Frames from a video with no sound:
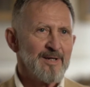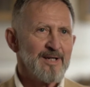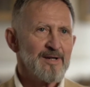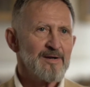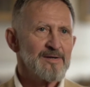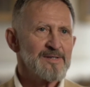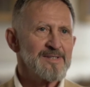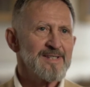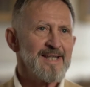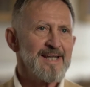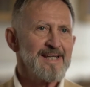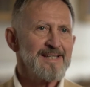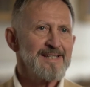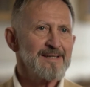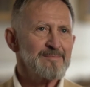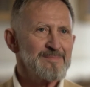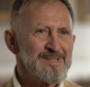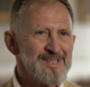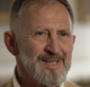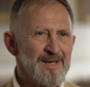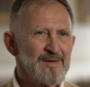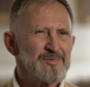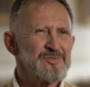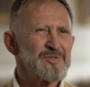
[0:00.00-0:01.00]
Because they
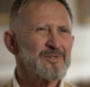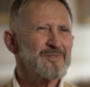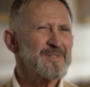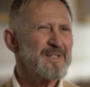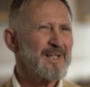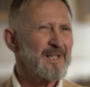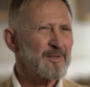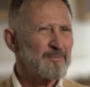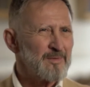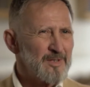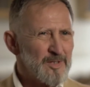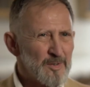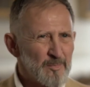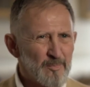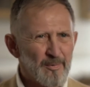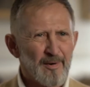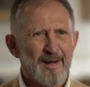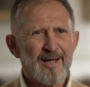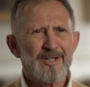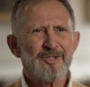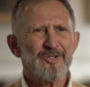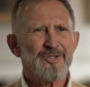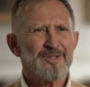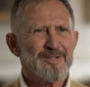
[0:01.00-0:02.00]
themselves are dealing with
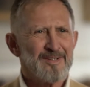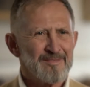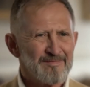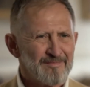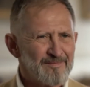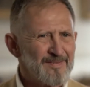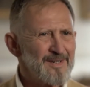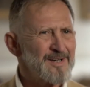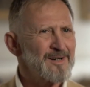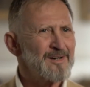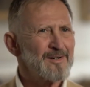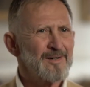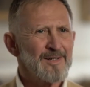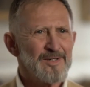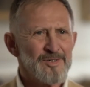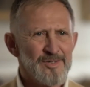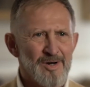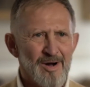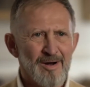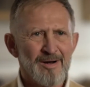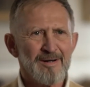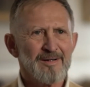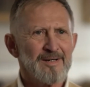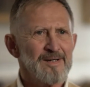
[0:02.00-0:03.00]
depression and fear and
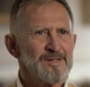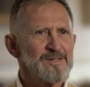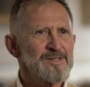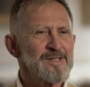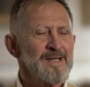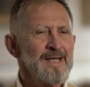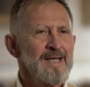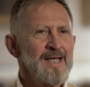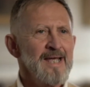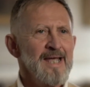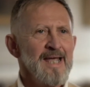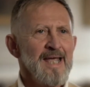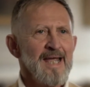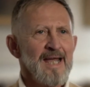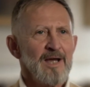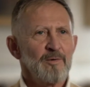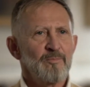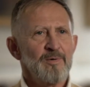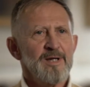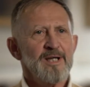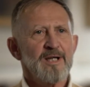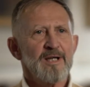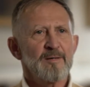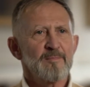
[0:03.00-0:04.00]
darkness.
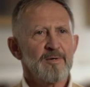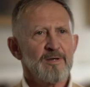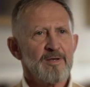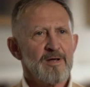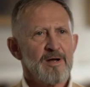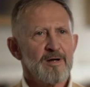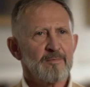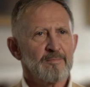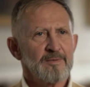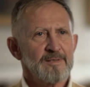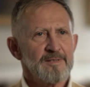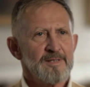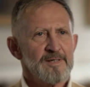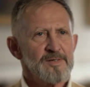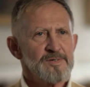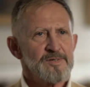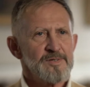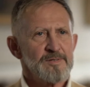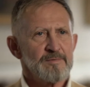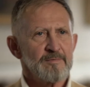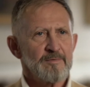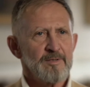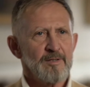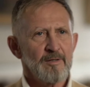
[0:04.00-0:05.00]
And we come along with
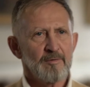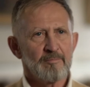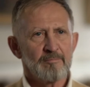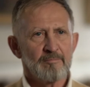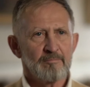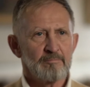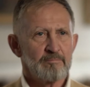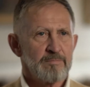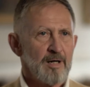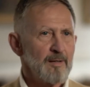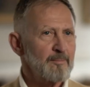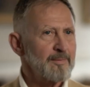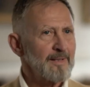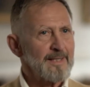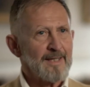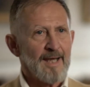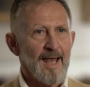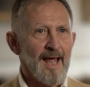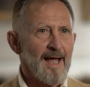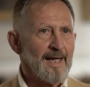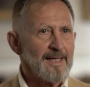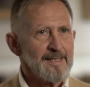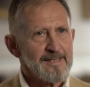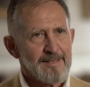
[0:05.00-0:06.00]
this, you know, bubbly
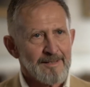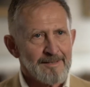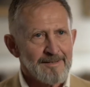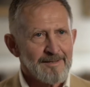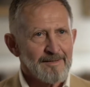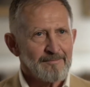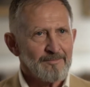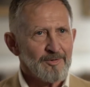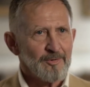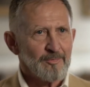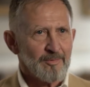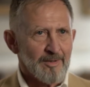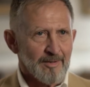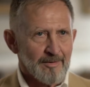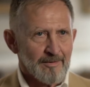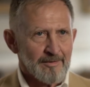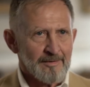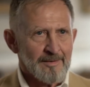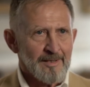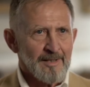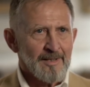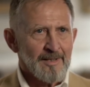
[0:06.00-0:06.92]
light, if you will.